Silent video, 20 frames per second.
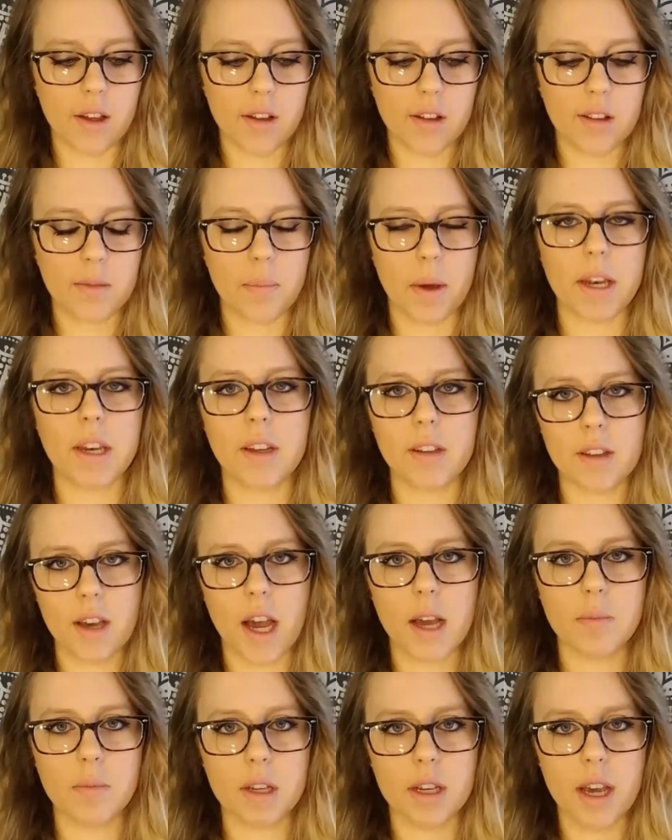spending
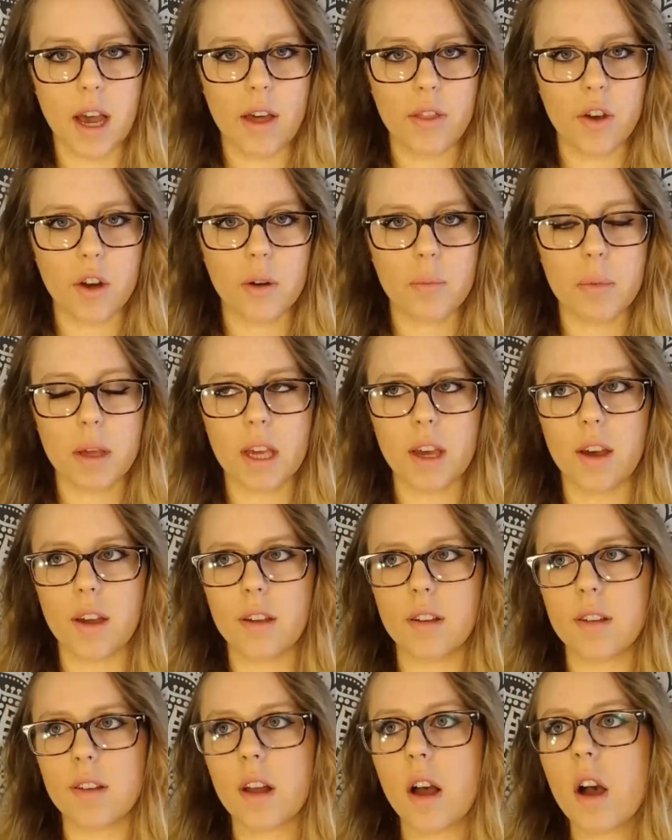time together,
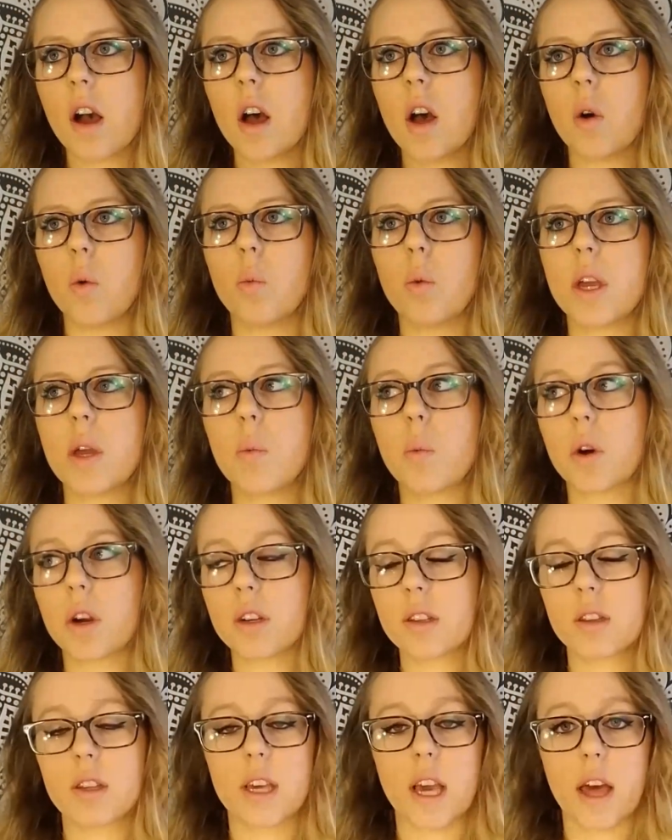because we
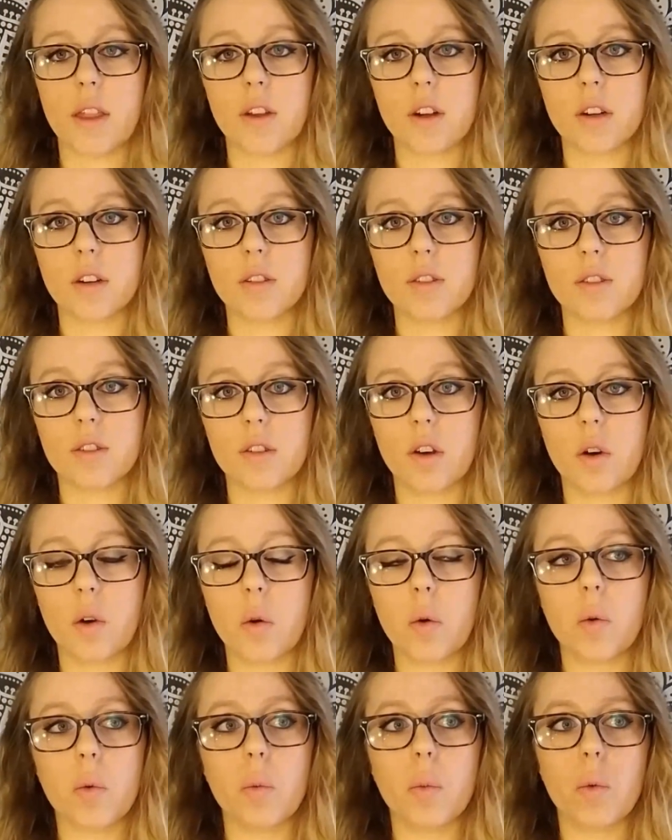work together,
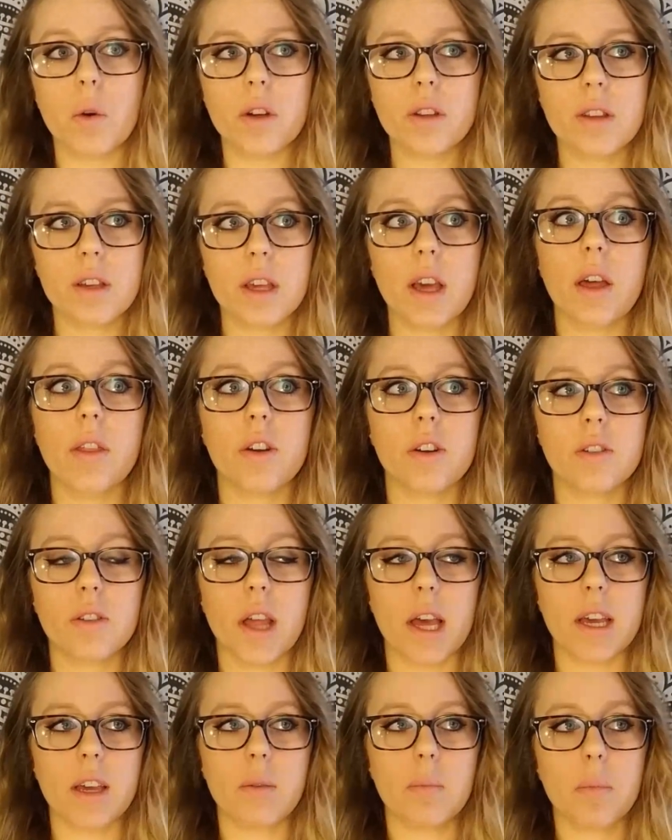so we're together
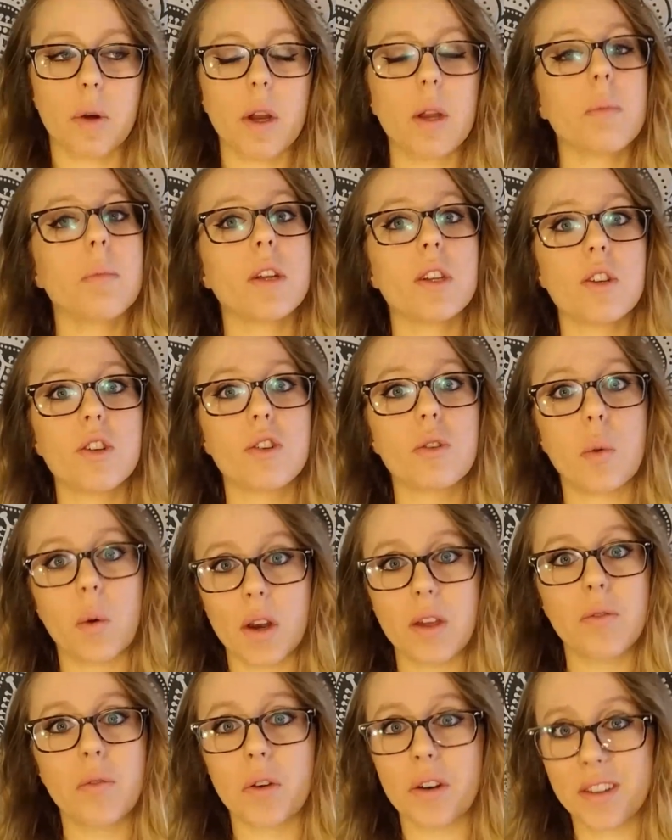like pretty much
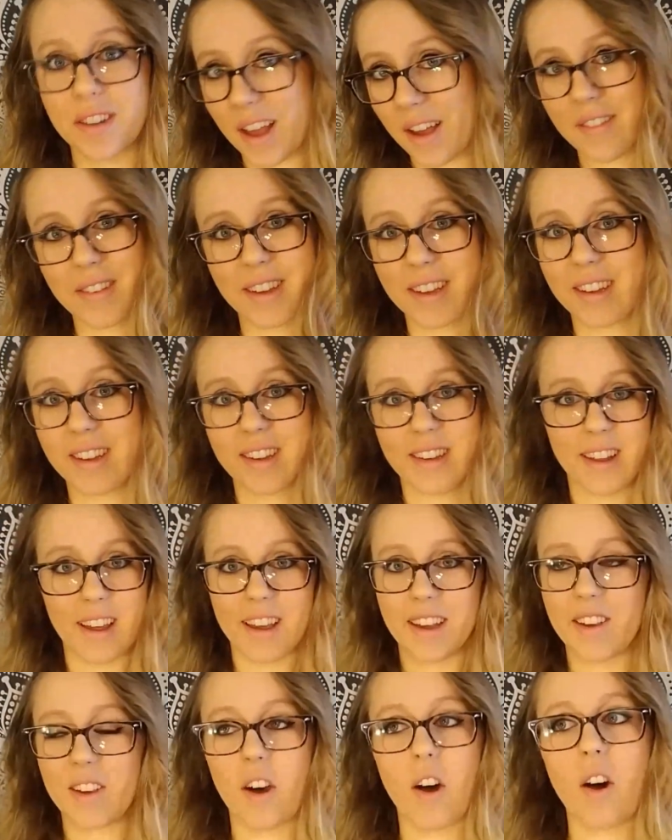24/7,
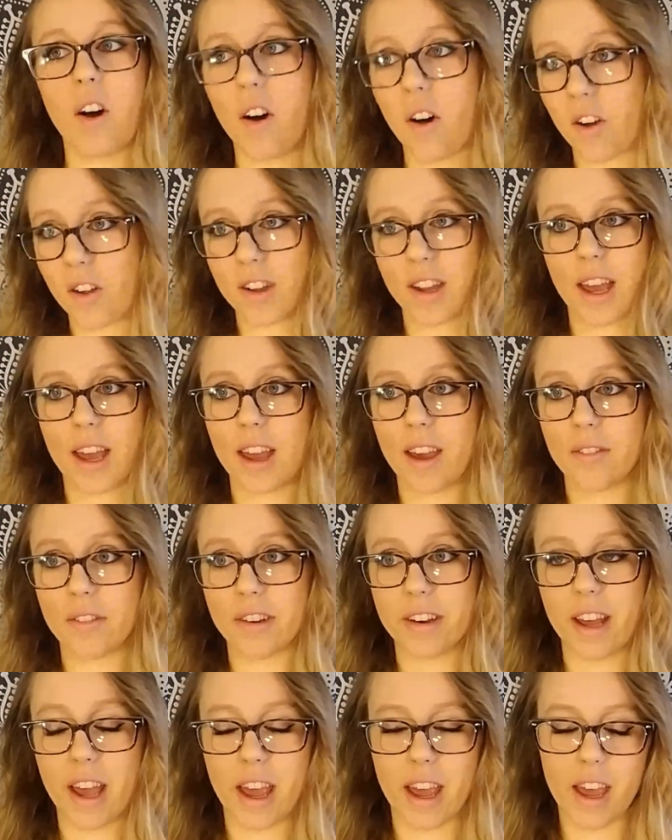like all day,
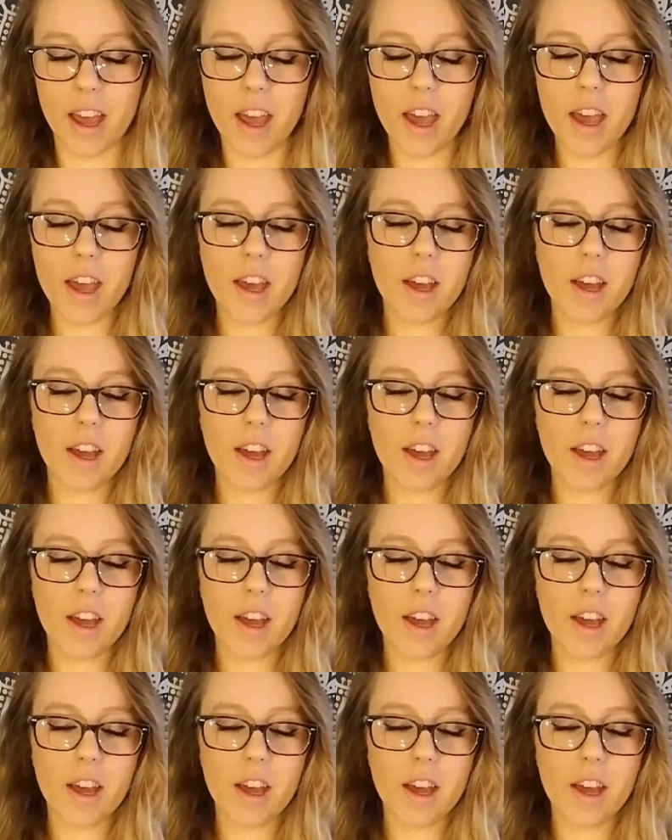every day.